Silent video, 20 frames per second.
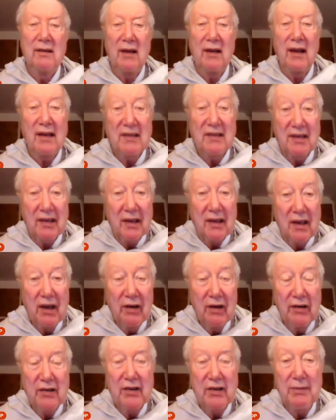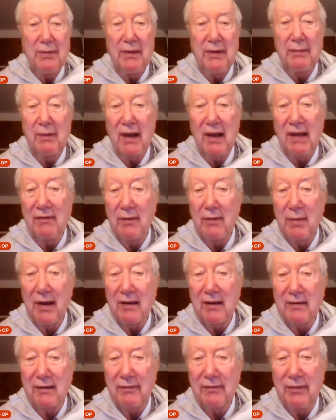the less security people have
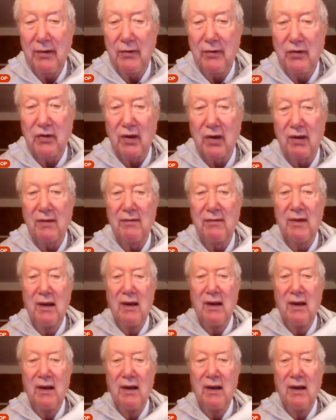about the future,